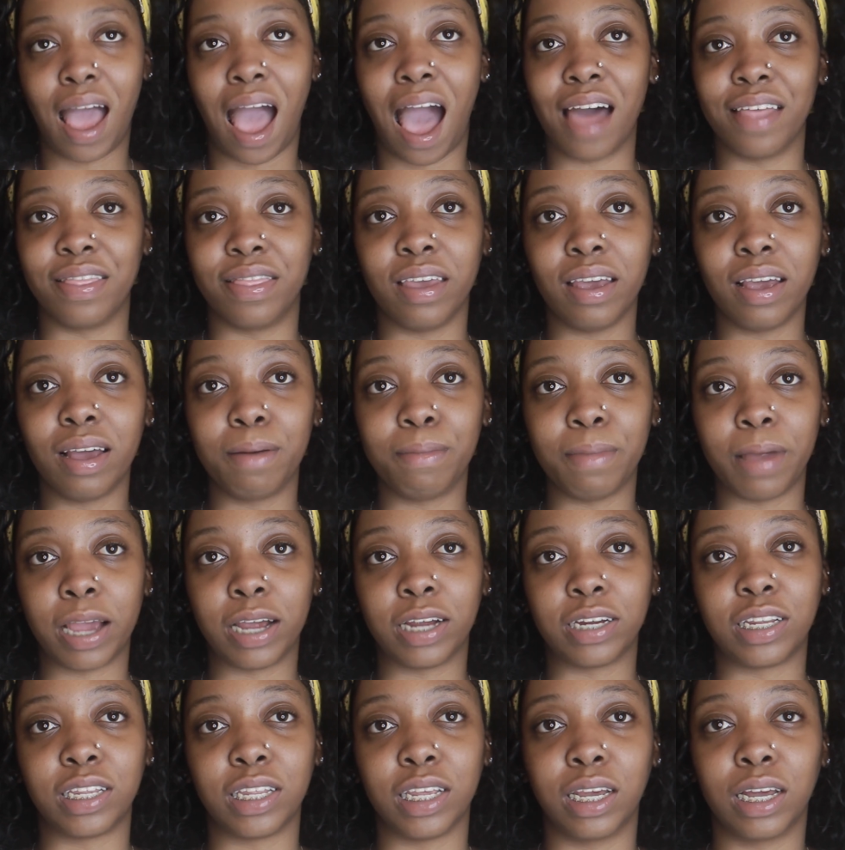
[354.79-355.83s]
I think I'm
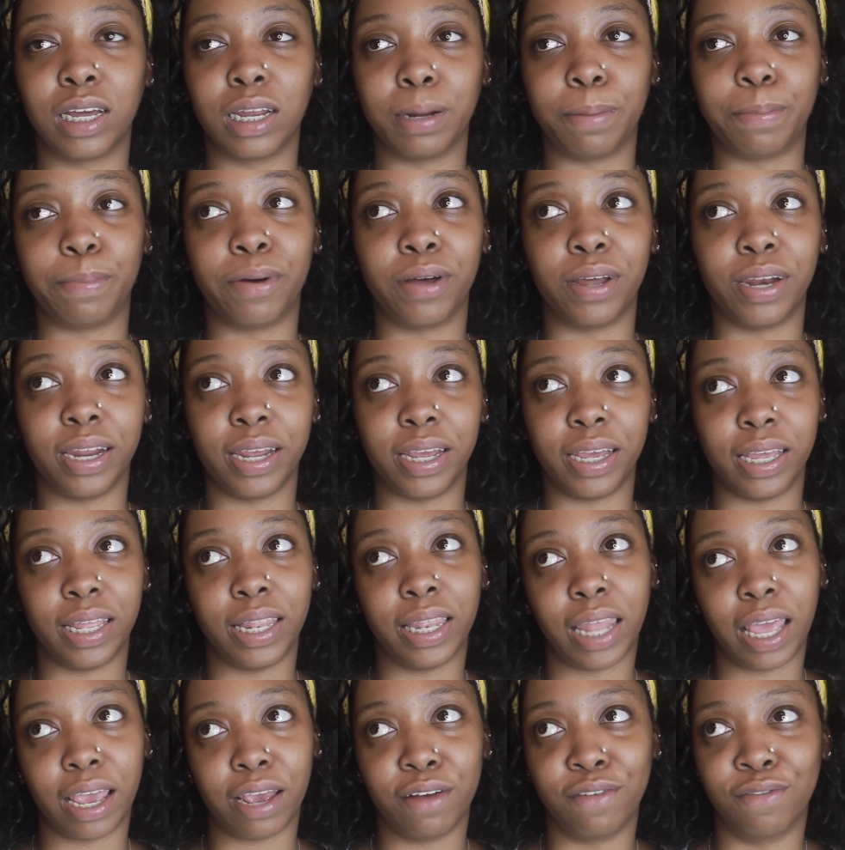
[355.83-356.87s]
actually going to put it
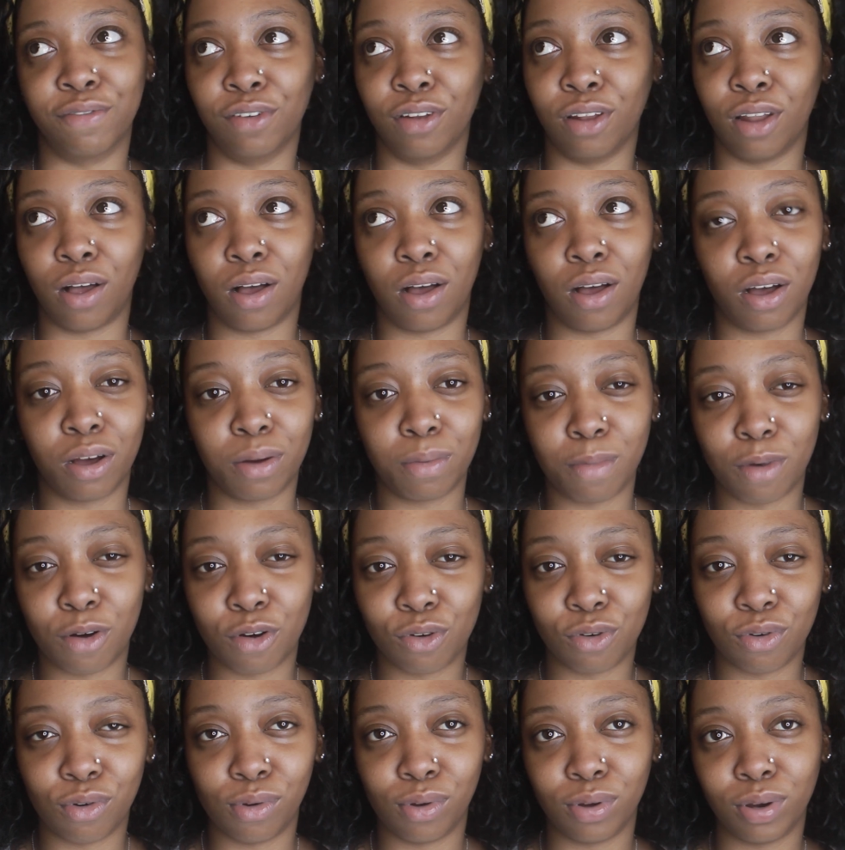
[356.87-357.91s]
in like vlog
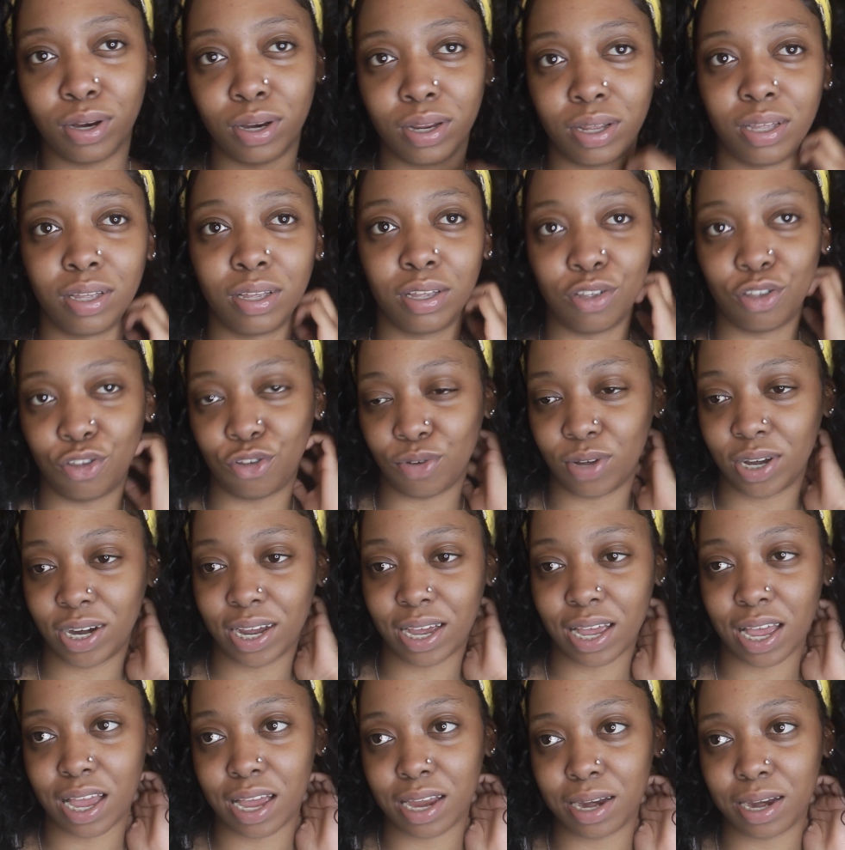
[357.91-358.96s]
mode, sort
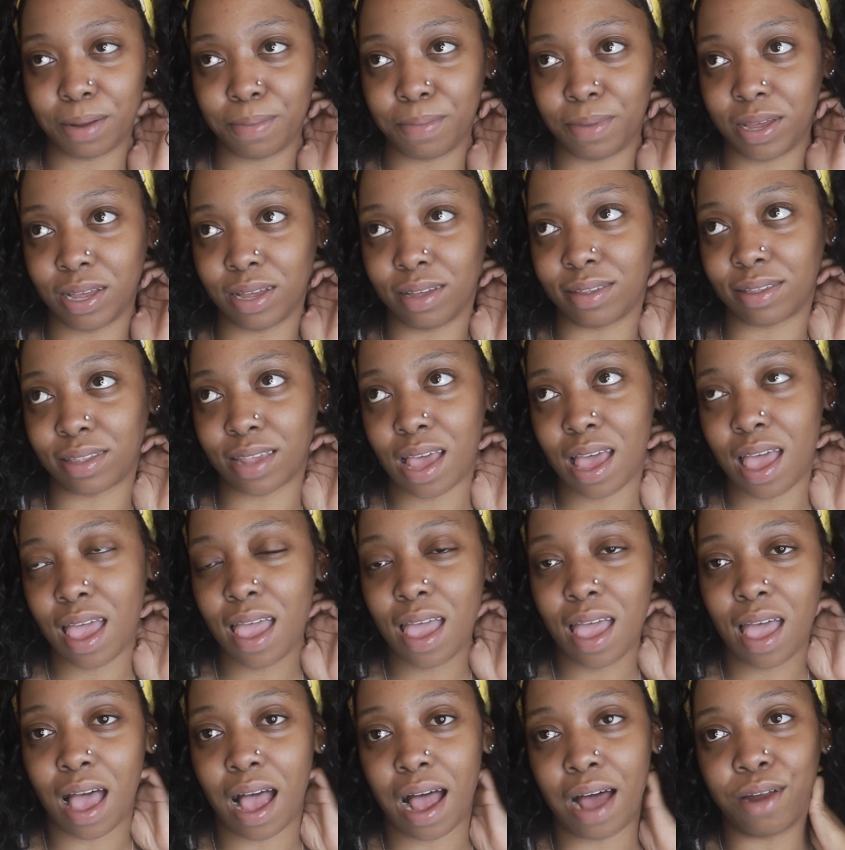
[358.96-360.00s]
of, kind of, because
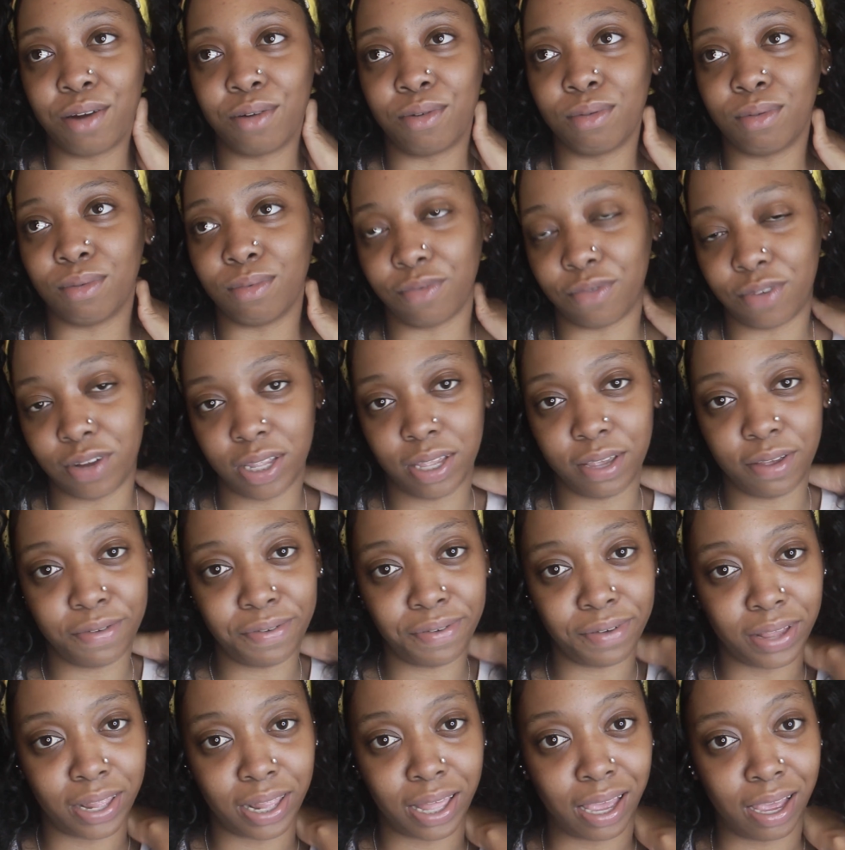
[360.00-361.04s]
I don't really
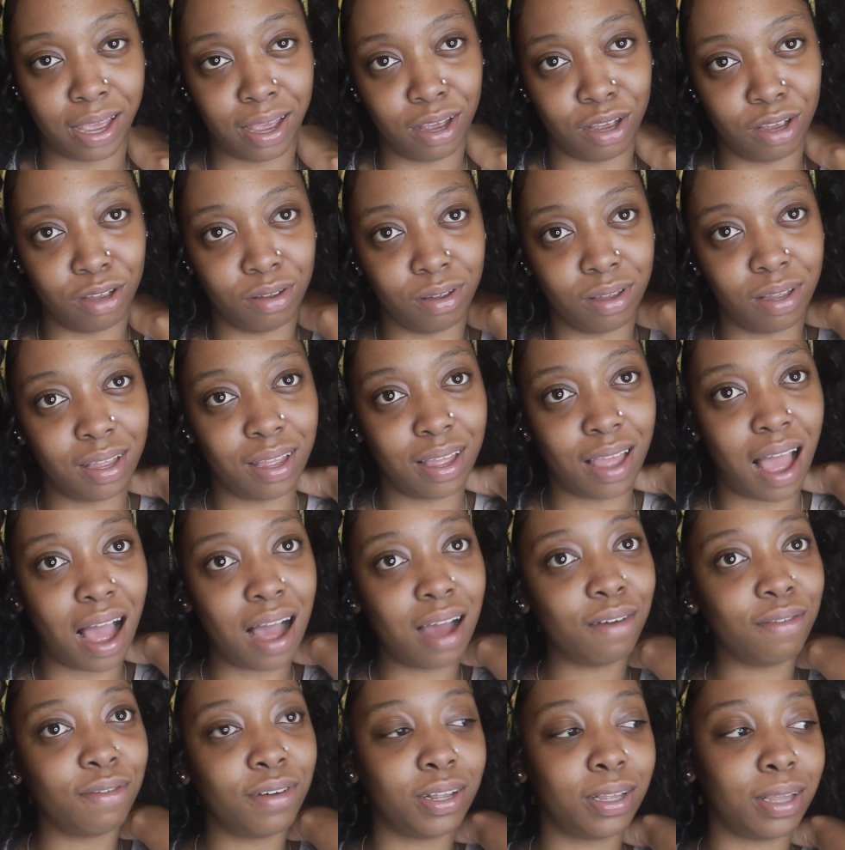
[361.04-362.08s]
feel like,
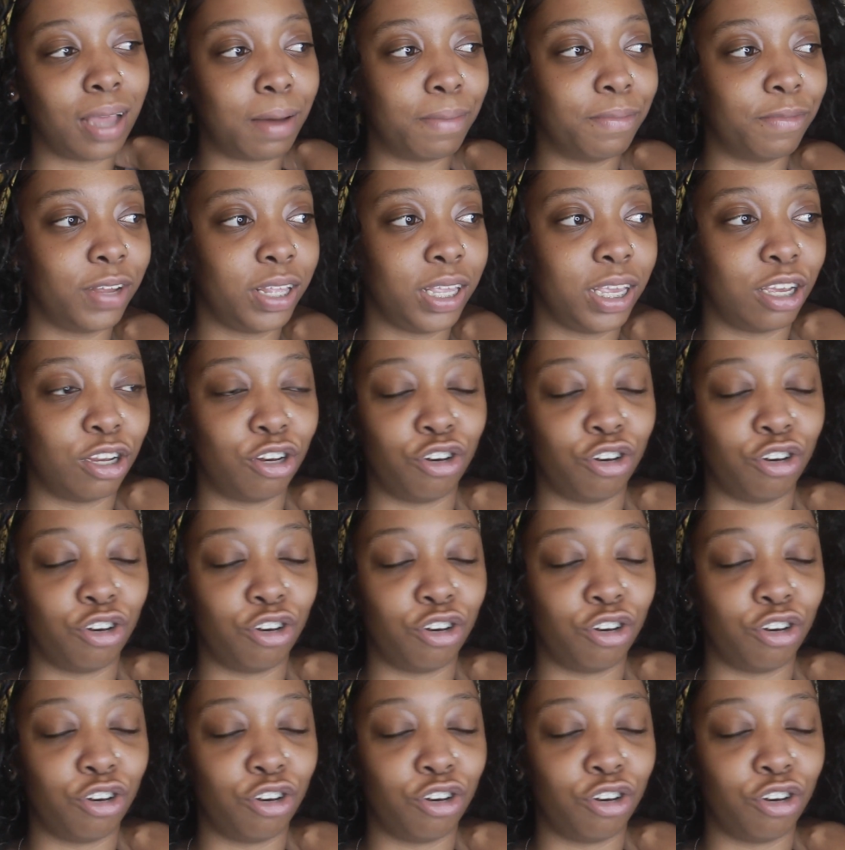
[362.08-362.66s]
I'm really